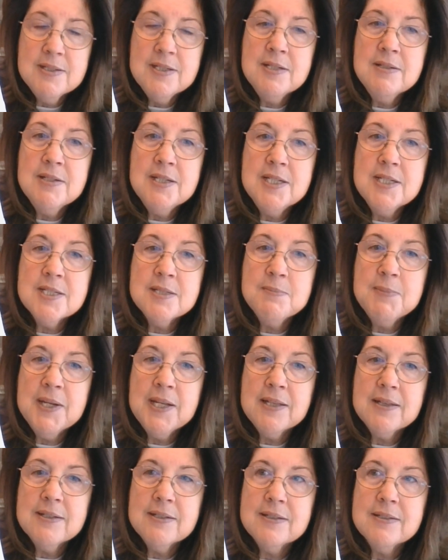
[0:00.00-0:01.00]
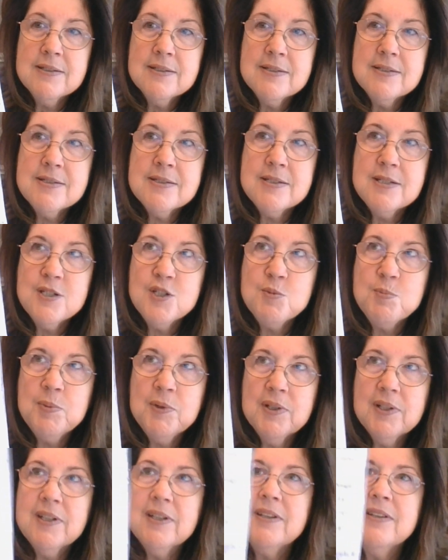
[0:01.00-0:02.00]
you need to make the stitch
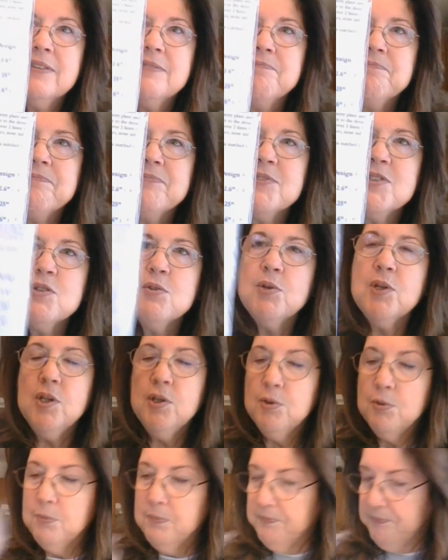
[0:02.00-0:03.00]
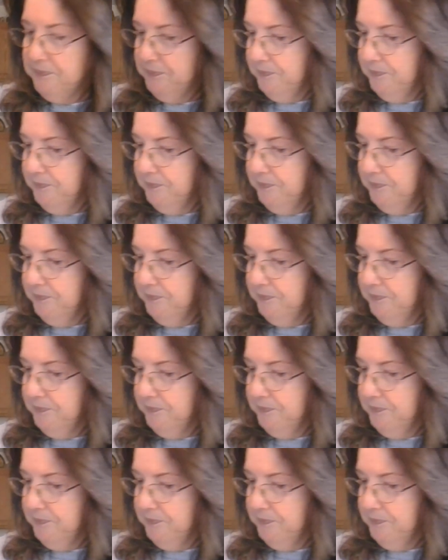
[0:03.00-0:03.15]
book. So cute.